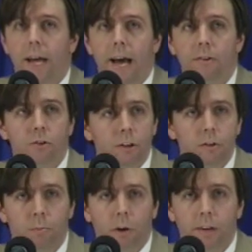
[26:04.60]
NAS
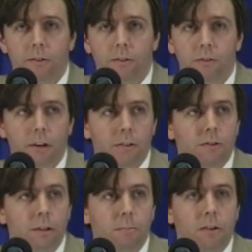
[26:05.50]
cheese prices and
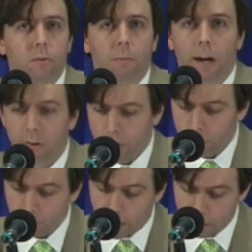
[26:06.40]
CME spot cheese
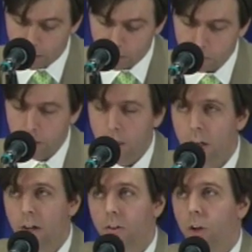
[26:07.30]
prices.
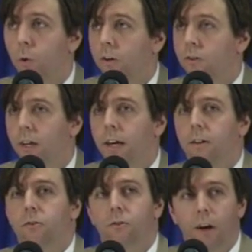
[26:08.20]
The USDA
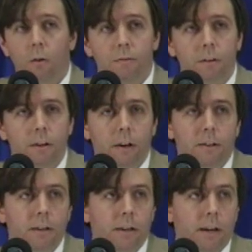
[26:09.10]
itself
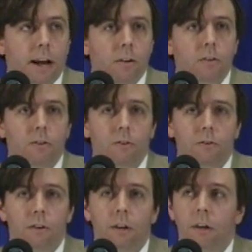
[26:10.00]
conducted an
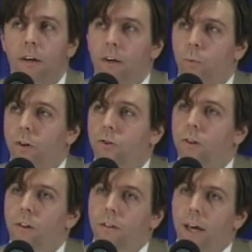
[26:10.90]
analysis in which
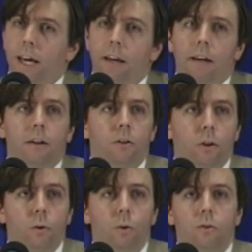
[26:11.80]
they
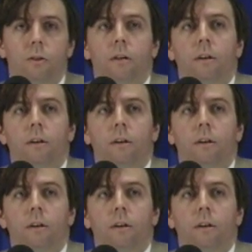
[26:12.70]
used